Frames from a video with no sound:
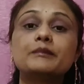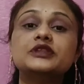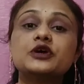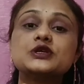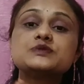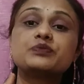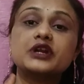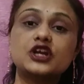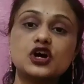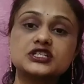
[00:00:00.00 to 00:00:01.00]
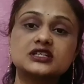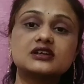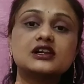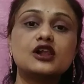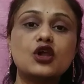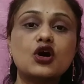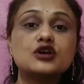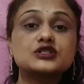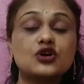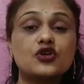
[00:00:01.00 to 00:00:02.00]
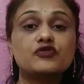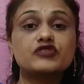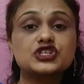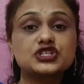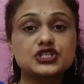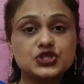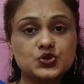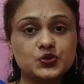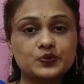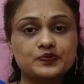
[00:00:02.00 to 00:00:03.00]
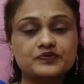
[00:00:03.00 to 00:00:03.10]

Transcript: There is periodical loss of vision too.